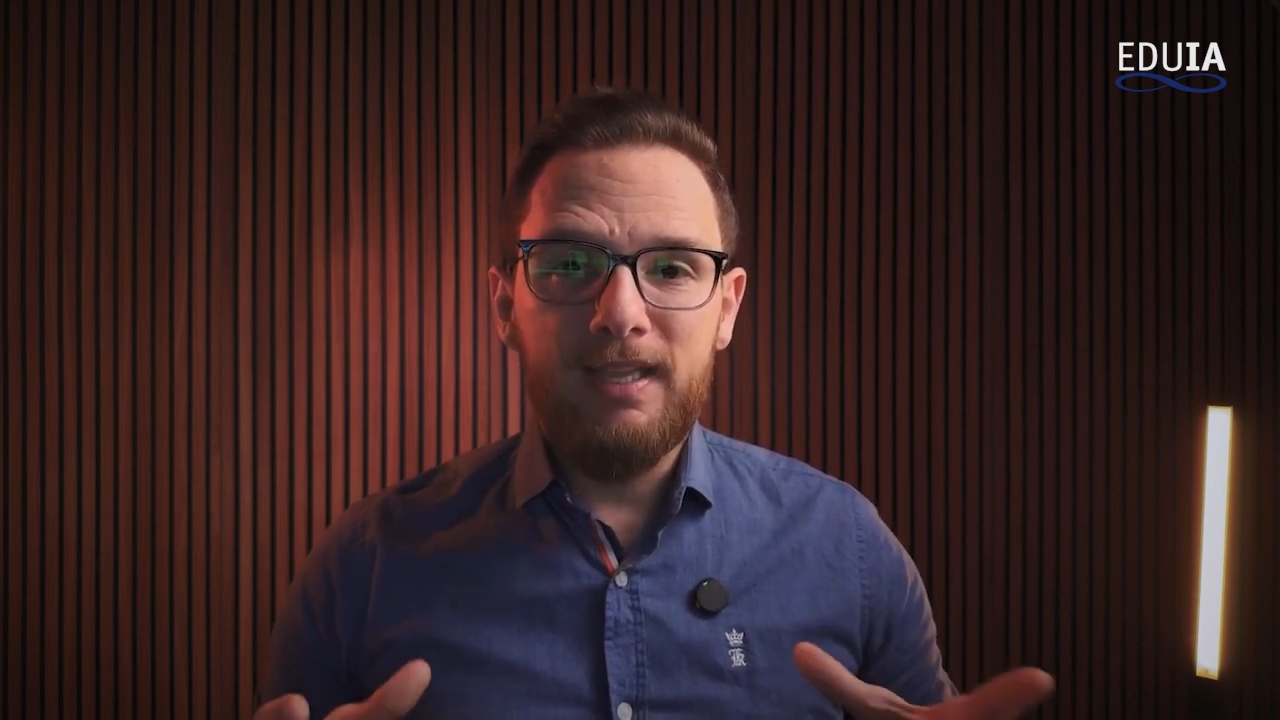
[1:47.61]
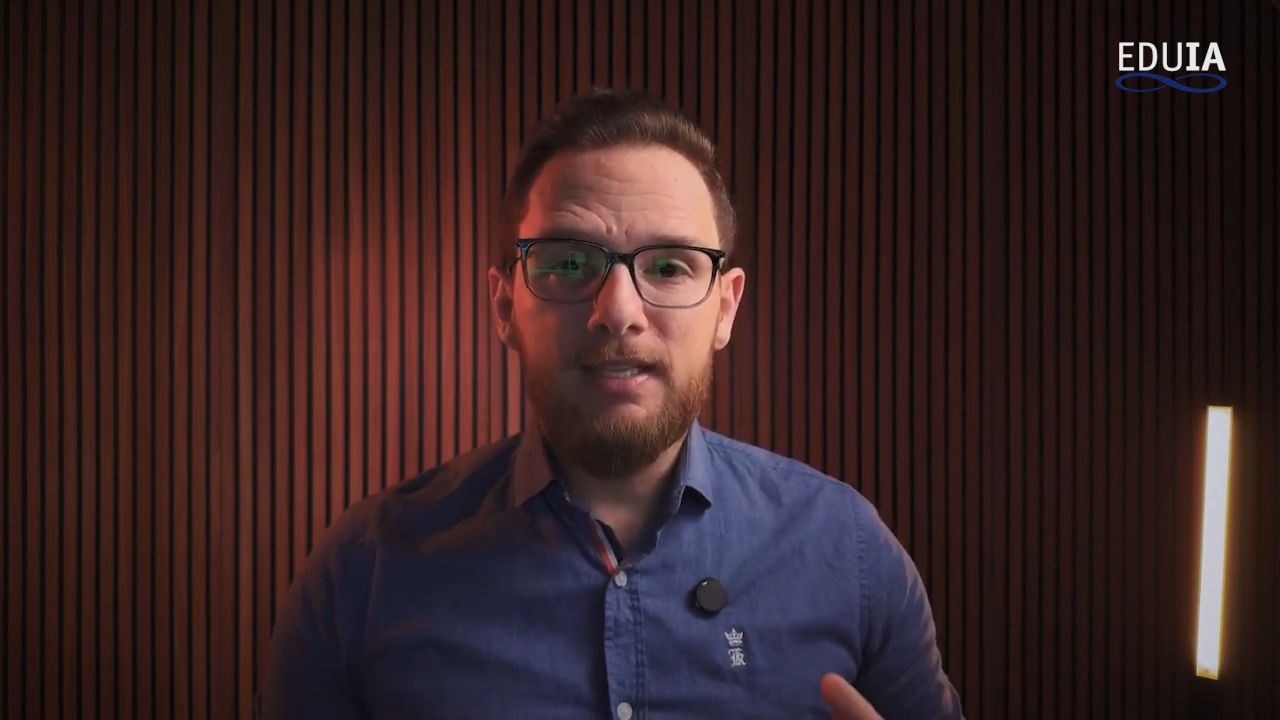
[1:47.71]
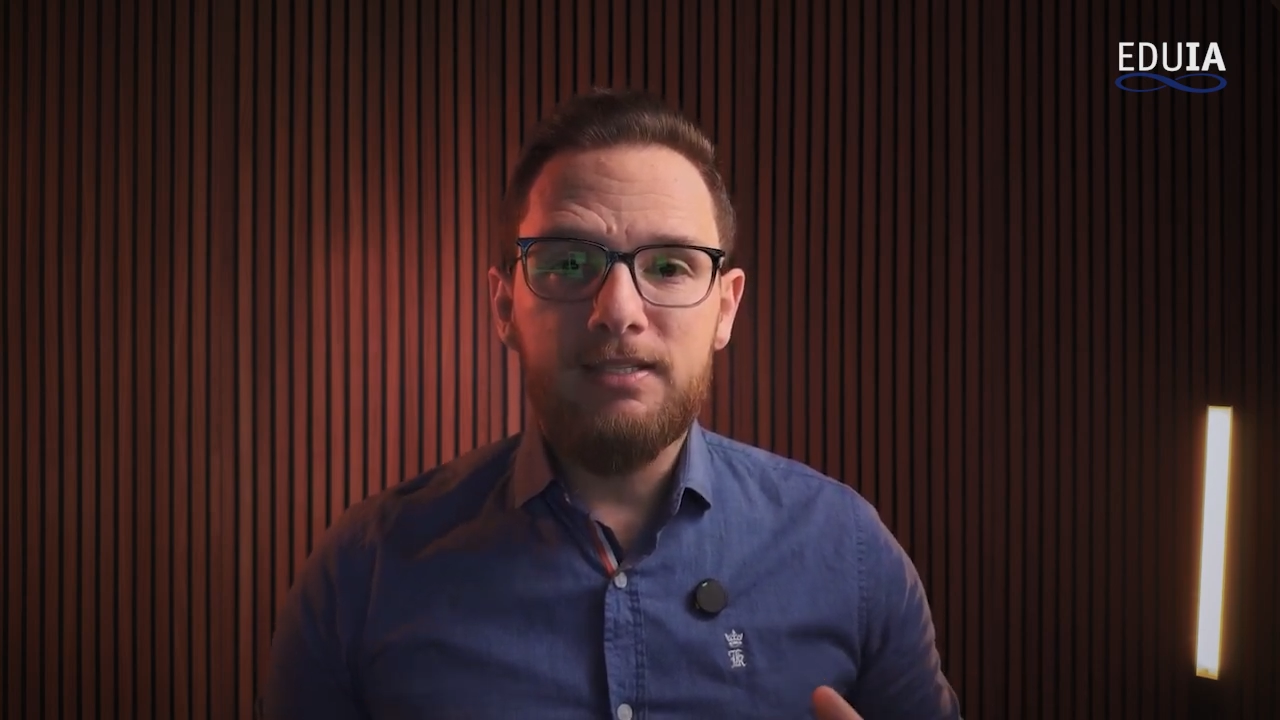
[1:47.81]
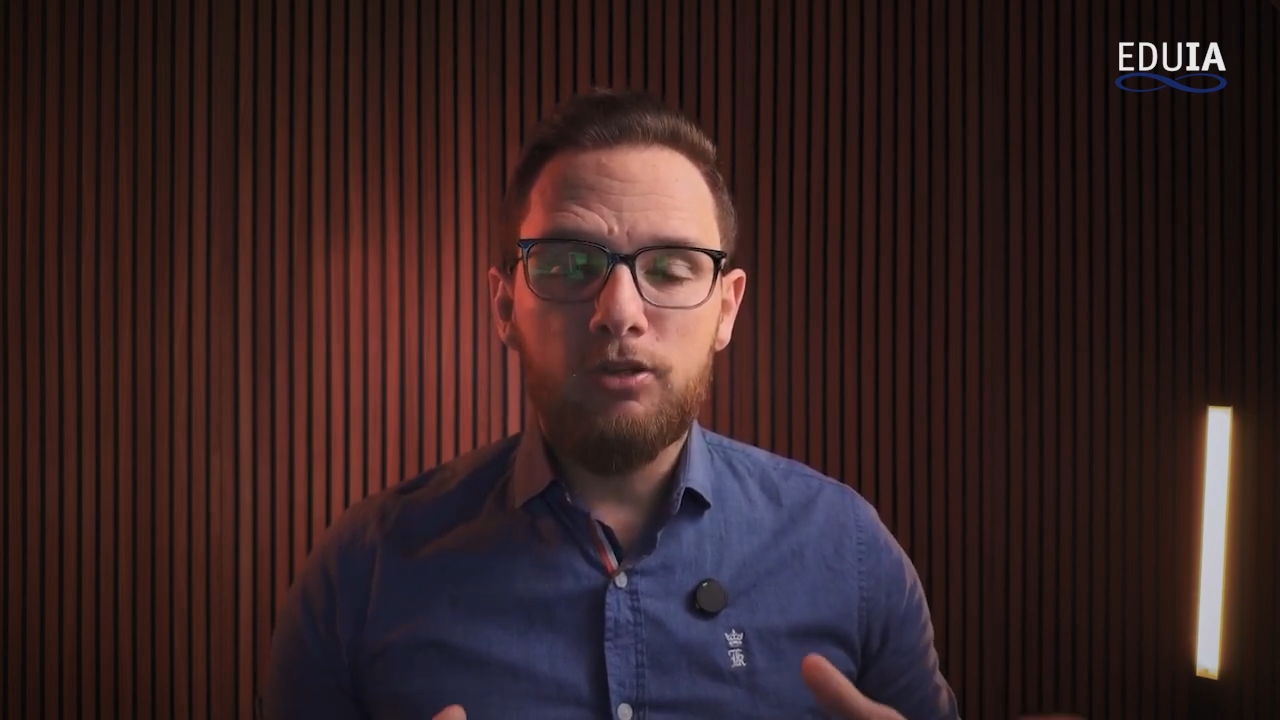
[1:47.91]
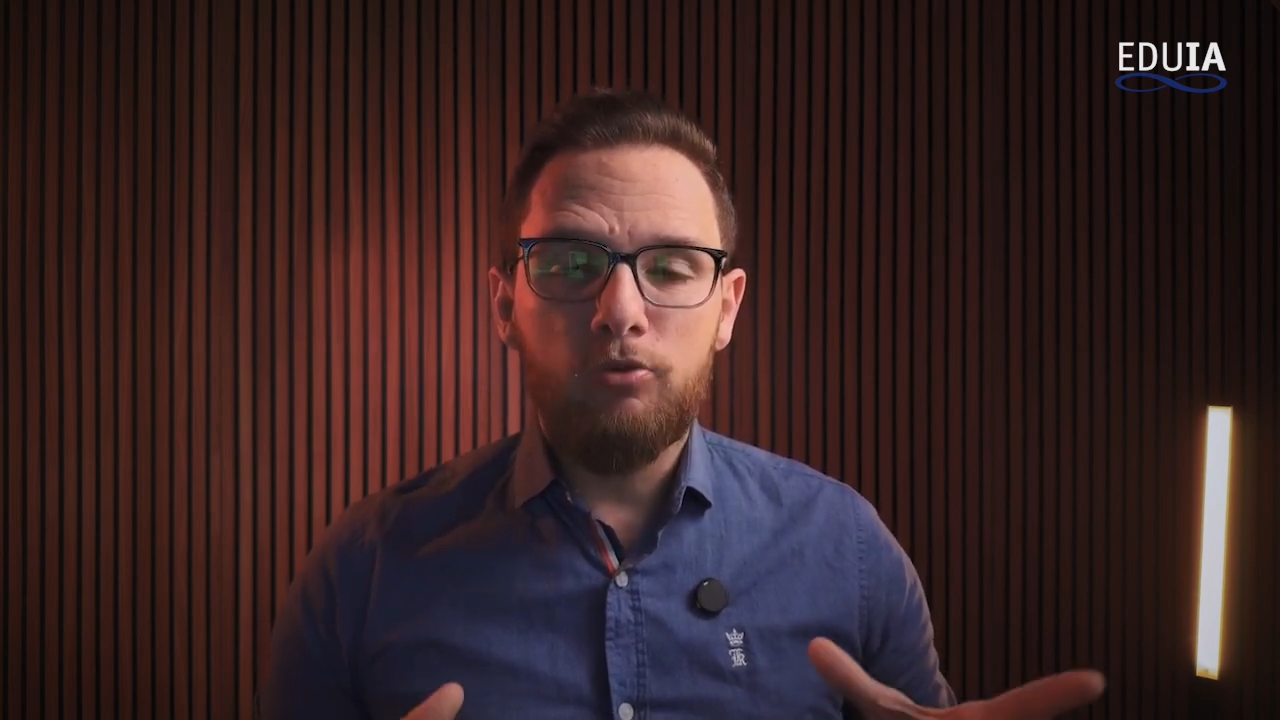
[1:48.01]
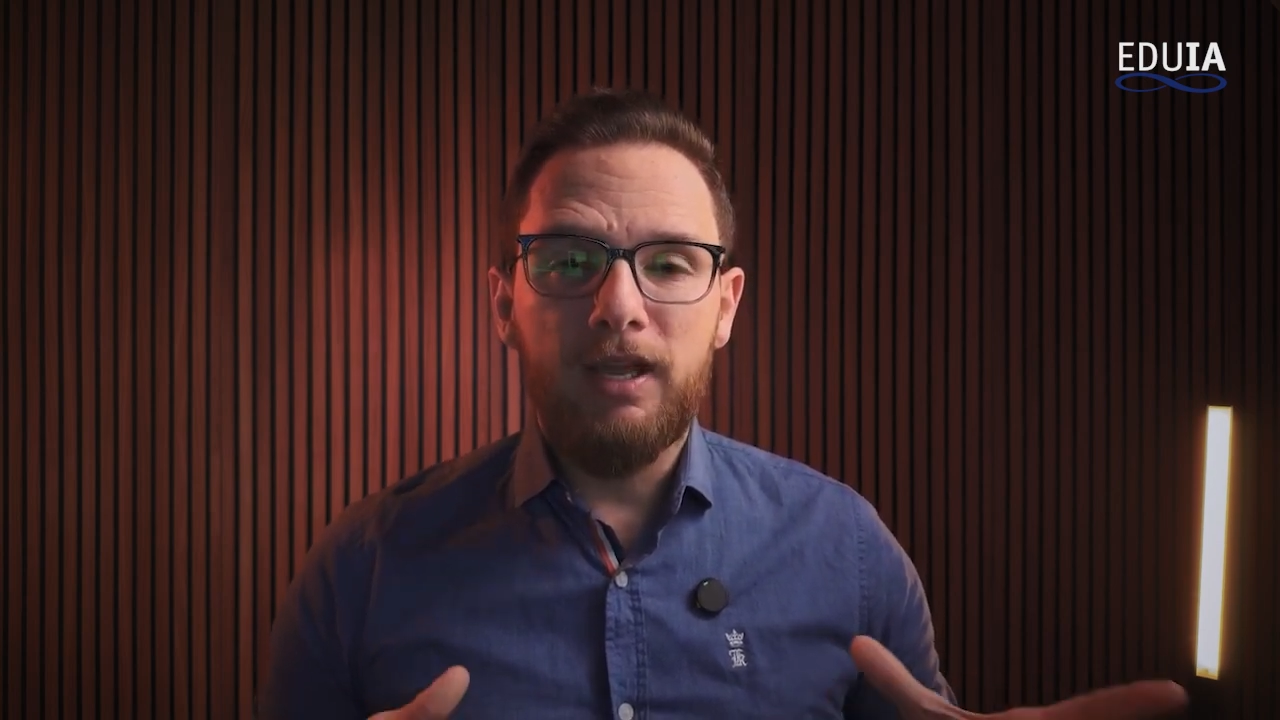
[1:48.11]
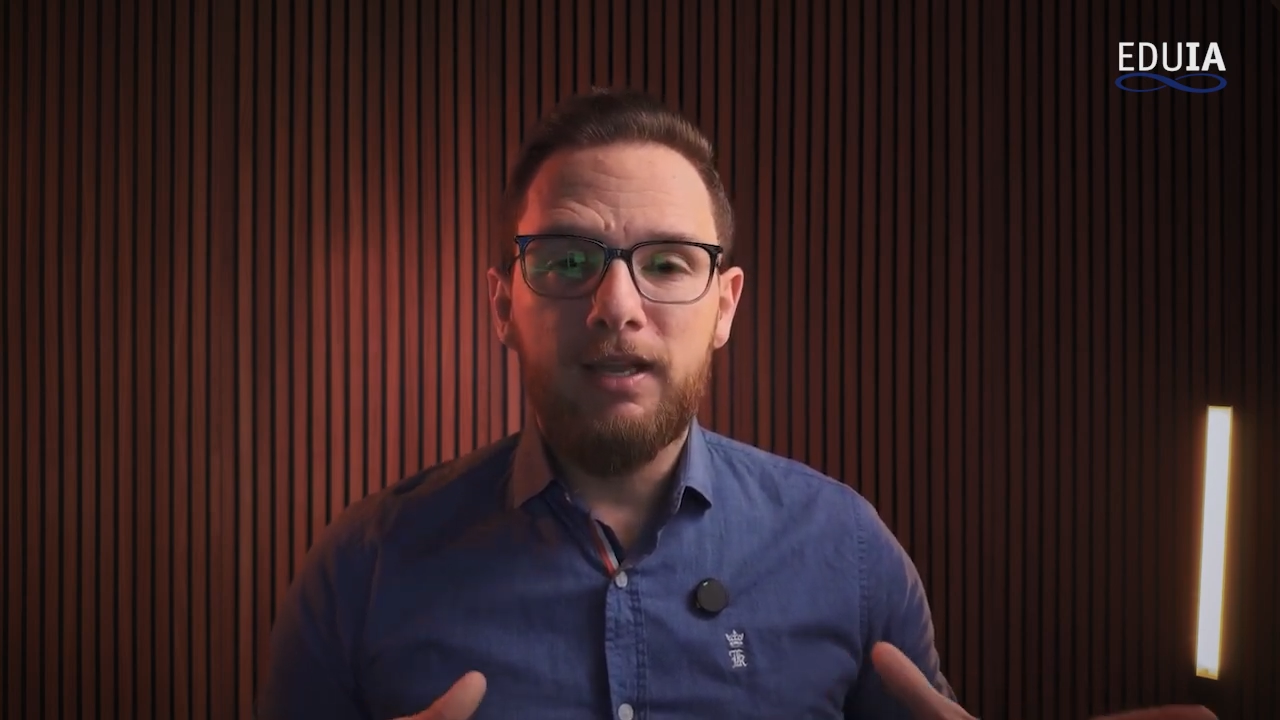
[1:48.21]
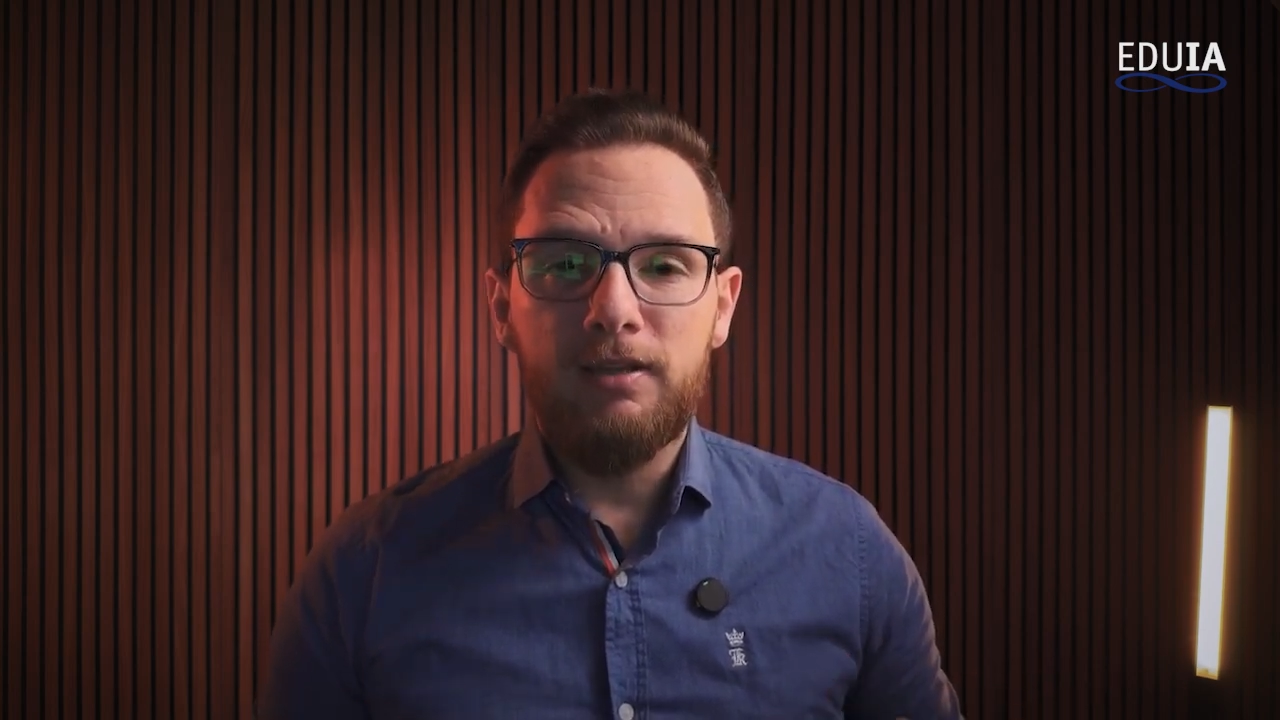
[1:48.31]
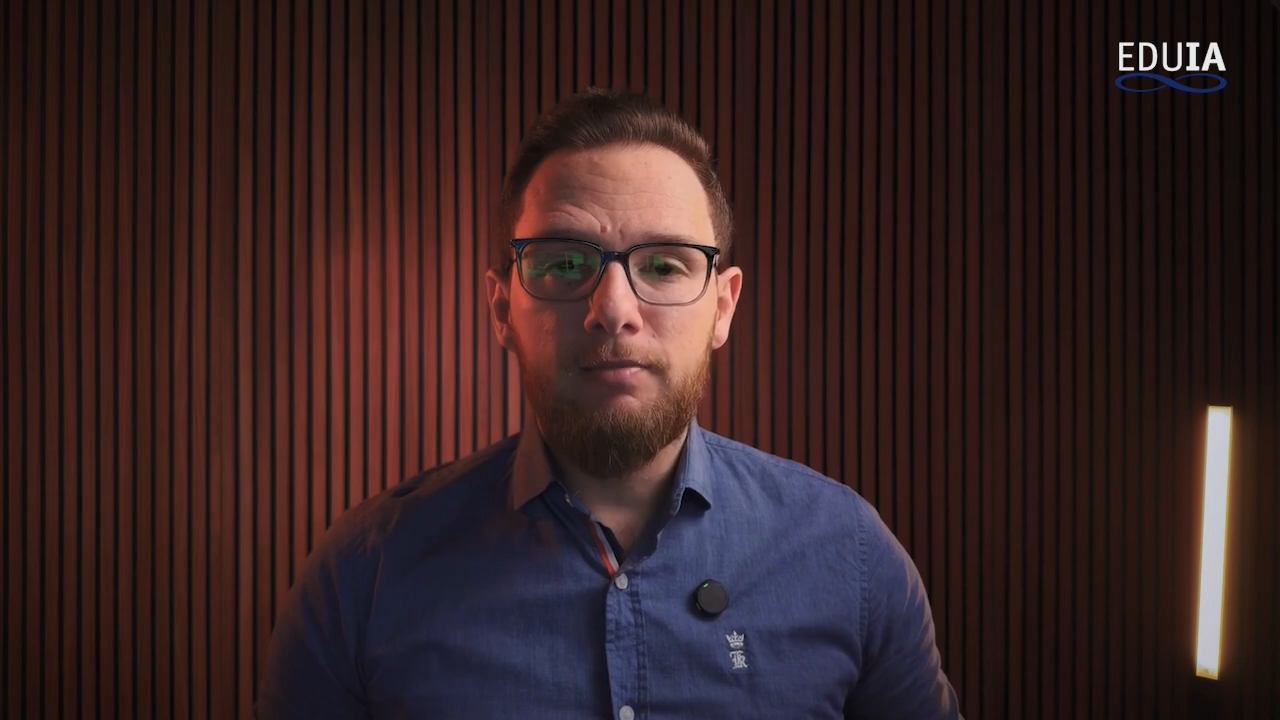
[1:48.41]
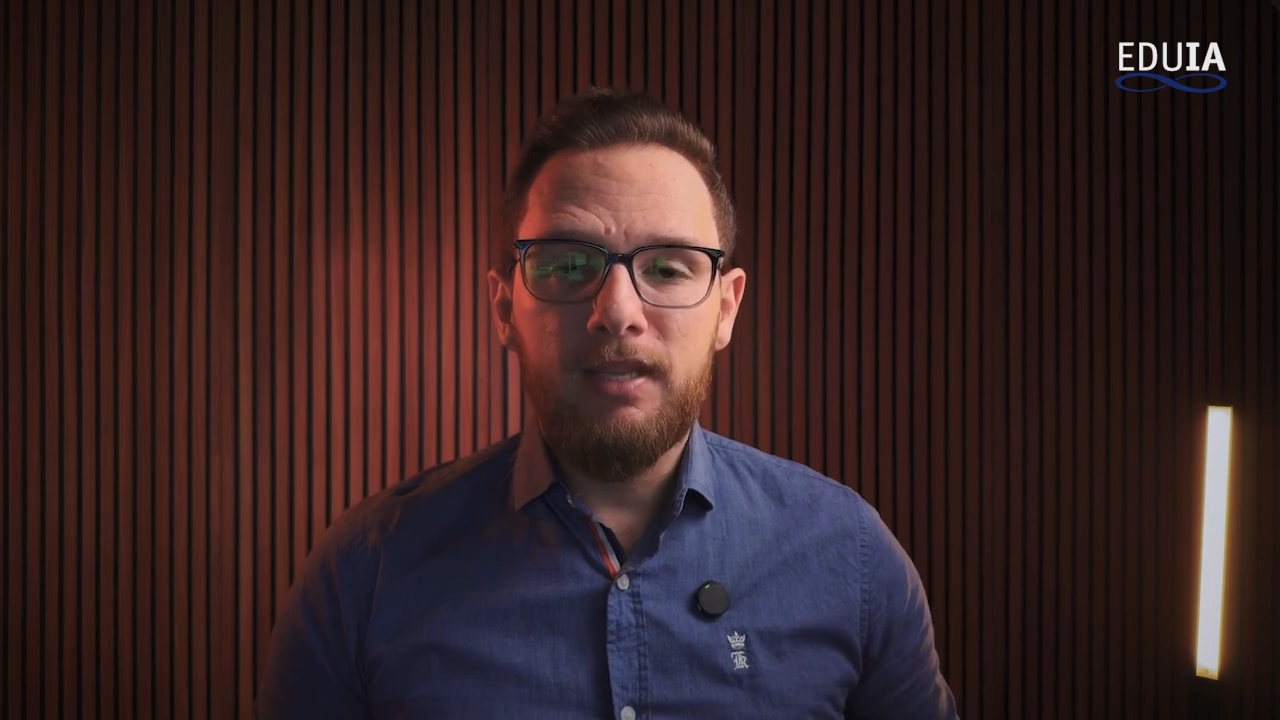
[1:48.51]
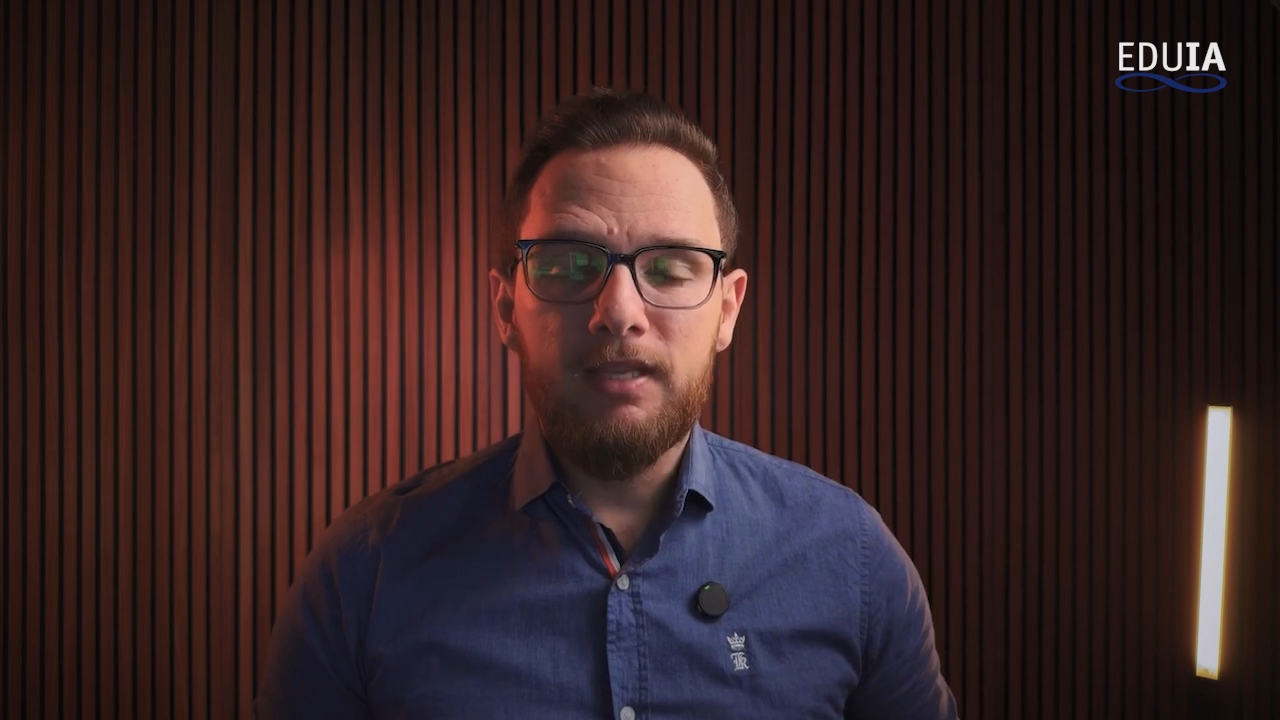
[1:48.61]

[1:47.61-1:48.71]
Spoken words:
Integrated,